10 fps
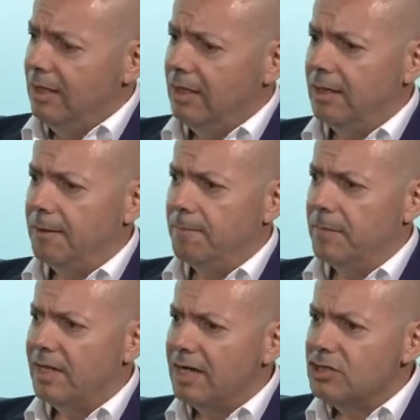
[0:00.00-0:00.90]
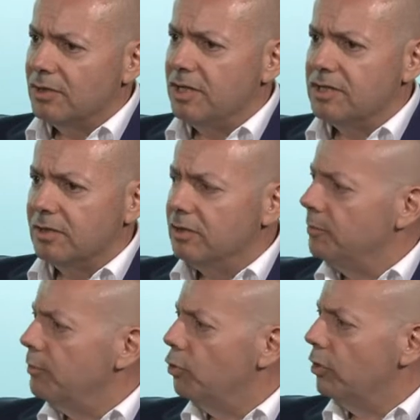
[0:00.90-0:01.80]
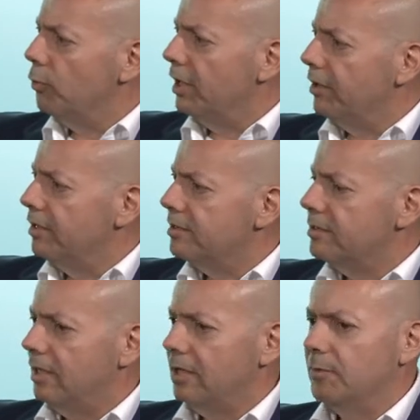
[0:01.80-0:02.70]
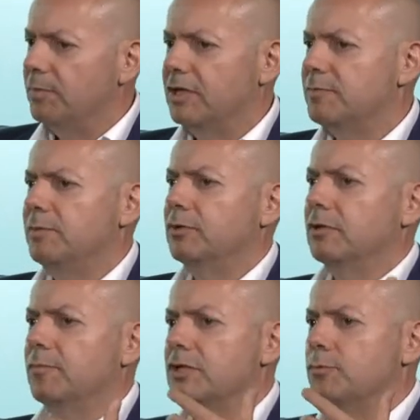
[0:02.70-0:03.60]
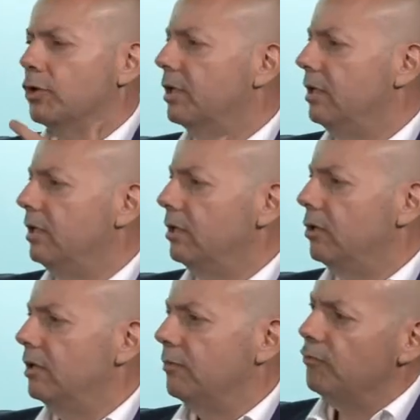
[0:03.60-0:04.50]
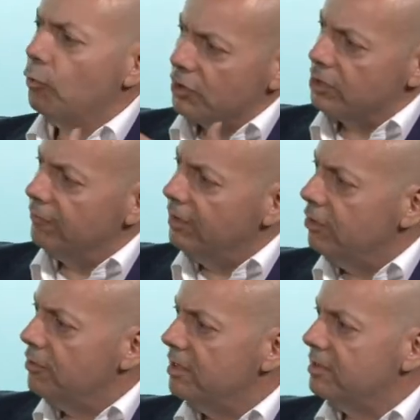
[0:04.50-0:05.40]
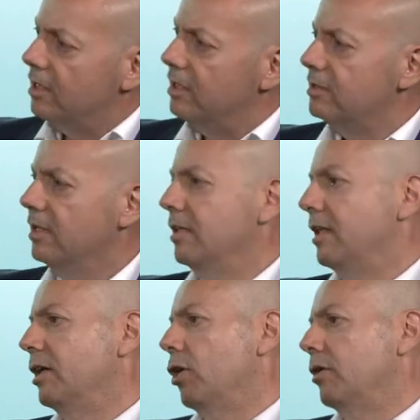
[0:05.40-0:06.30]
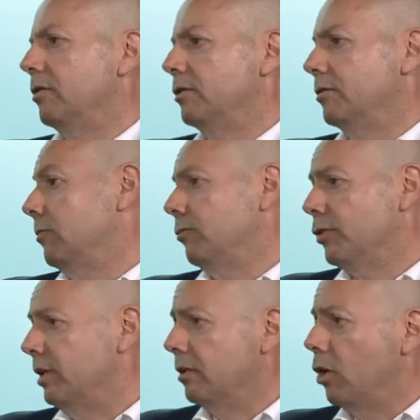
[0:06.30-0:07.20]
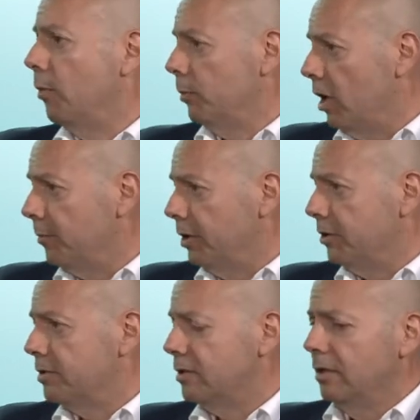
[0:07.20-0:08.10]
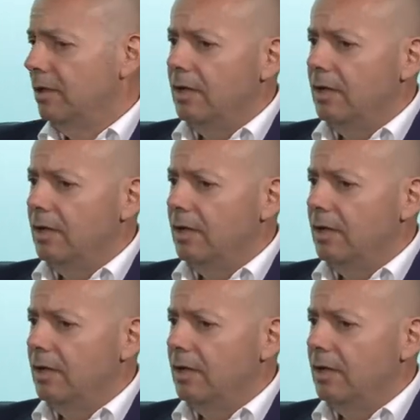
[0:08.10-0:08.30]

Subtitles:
That generates a little bit more awareness because people are much more keen on watching a video these days than they are to read a long blog post.